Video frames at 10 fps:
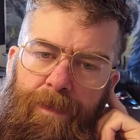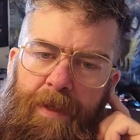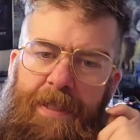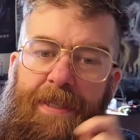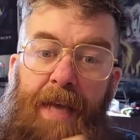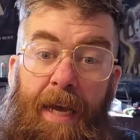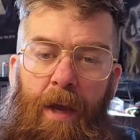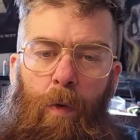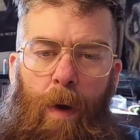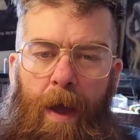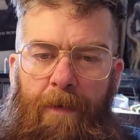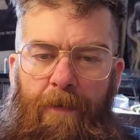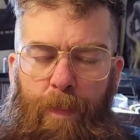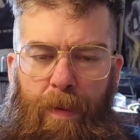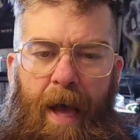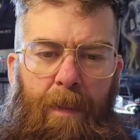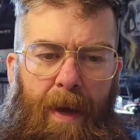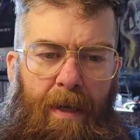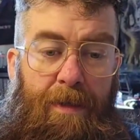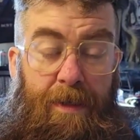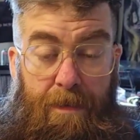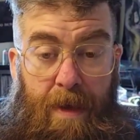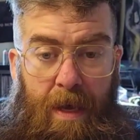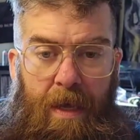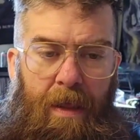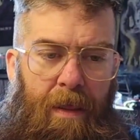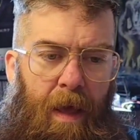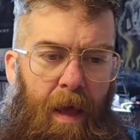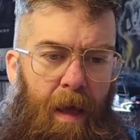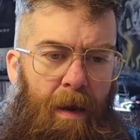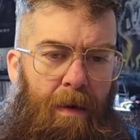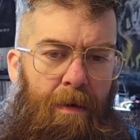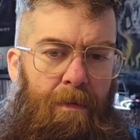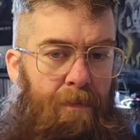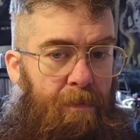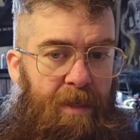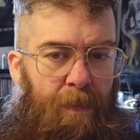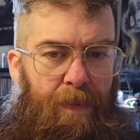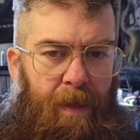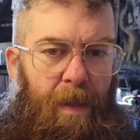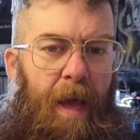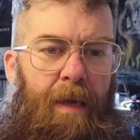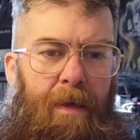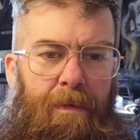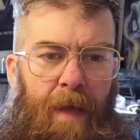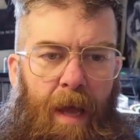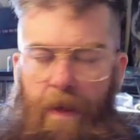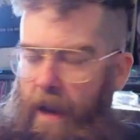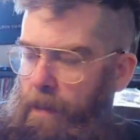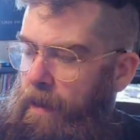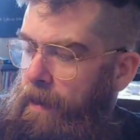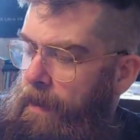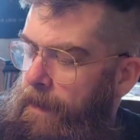second wave black metal to me than something like Hellhammer.